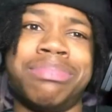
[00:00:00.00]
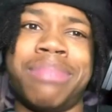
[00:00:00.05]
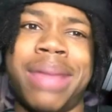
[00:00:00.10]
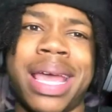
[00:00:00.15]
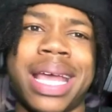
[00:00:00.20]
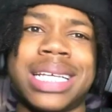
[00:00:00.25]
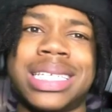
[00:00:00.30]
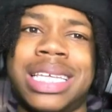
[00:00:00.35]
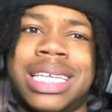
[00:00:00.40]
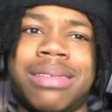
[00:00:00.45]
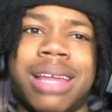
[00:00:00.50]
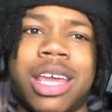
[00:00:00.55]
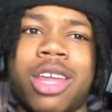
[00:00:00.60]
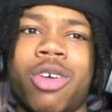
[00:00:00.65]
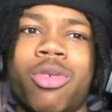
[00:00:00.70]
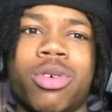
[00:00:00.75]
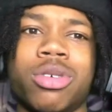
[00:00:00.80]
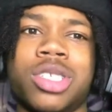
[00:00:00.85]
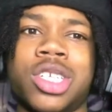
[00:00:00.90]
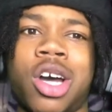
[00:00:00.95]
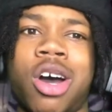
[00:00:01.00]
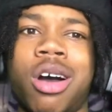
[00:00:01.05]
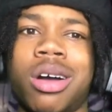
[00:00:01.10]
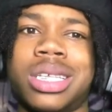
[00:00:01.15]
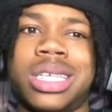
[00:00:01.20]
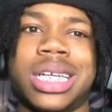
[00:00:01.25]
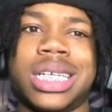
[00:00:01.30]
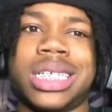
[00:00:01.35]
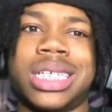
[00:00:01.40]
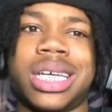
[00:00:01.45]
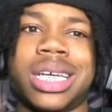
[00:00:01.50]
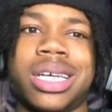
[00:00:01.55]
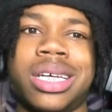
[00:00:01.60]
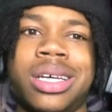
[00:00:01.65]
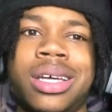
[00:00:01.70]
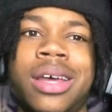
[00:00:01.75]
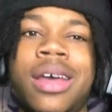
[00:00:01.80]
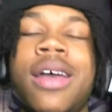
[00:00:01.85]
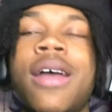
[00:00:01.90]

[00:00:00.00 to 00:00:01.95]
make it seem like you don't want to talk to this nigga.